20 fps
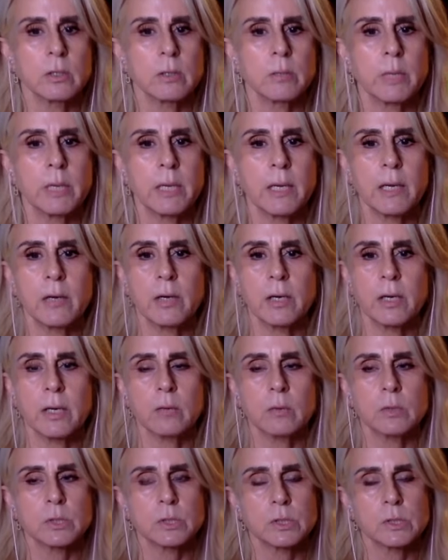in the Bay
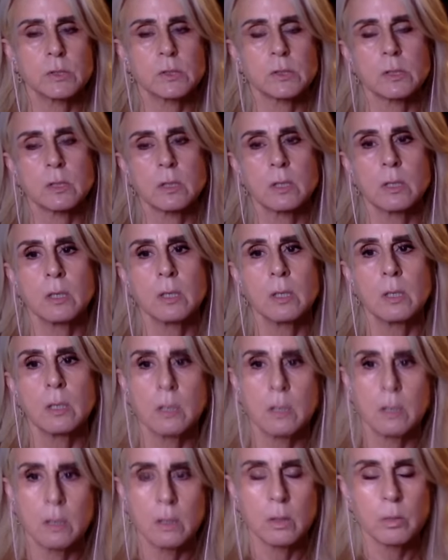Area, which is
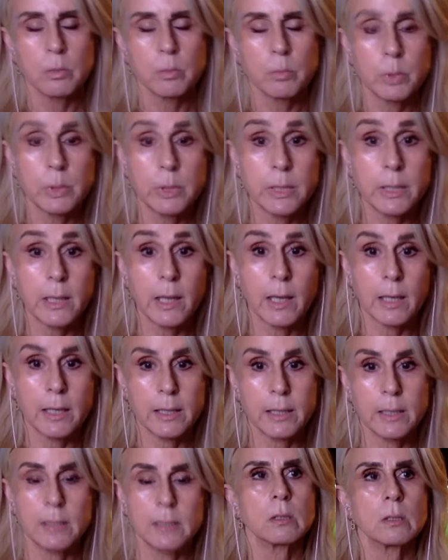pretty
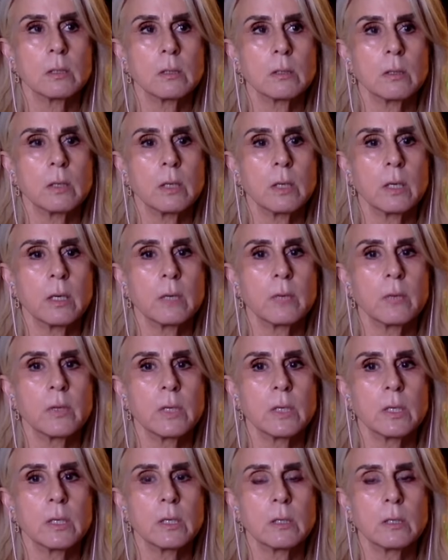lucky. And
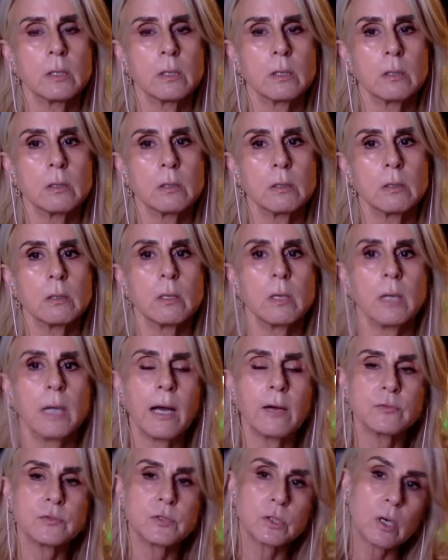then
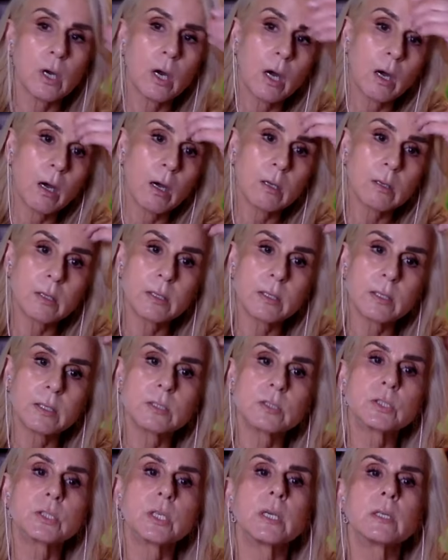after
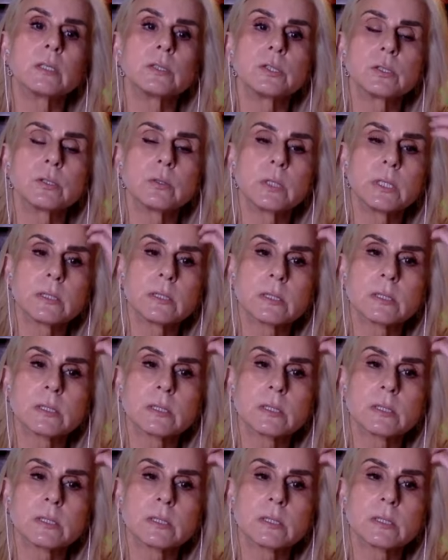college and doing